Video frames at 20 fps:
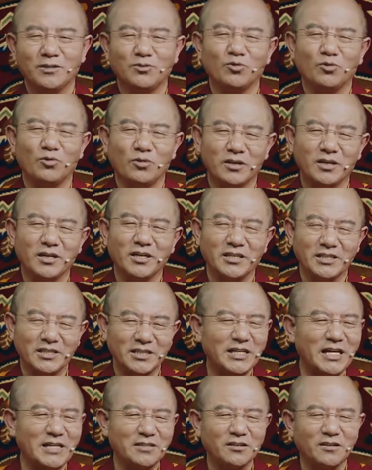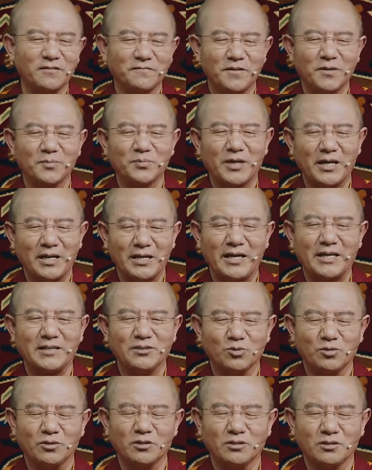Similarly, over here,
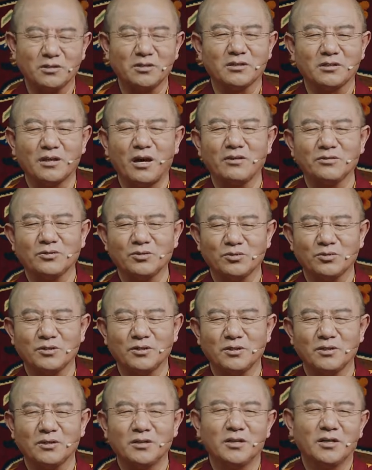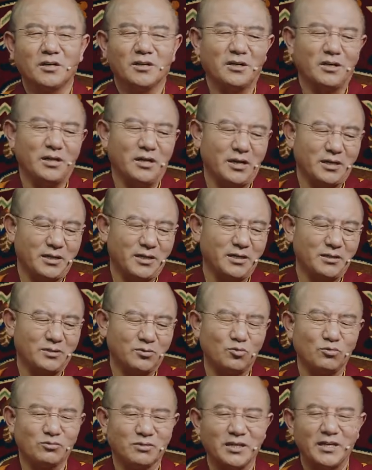what it means is that, in fact, the
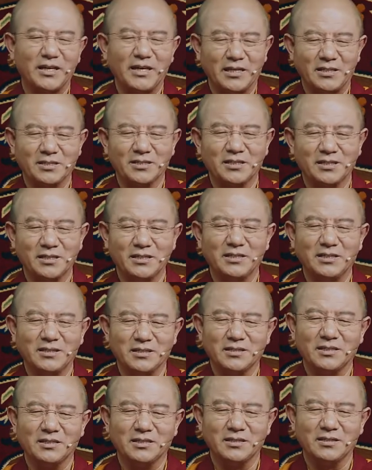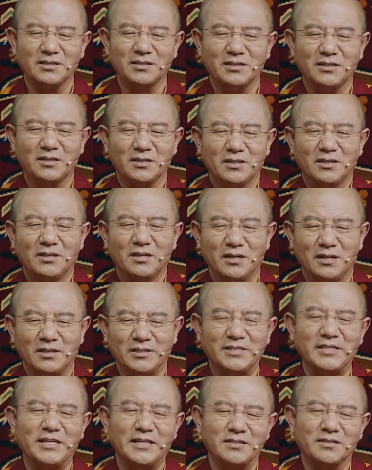Buddha nature
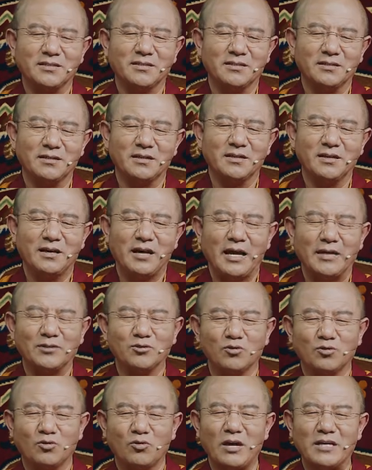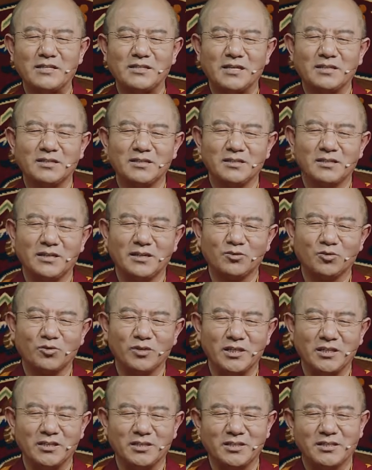could be reviewed
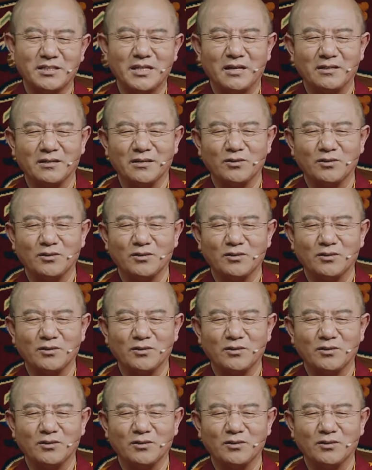by the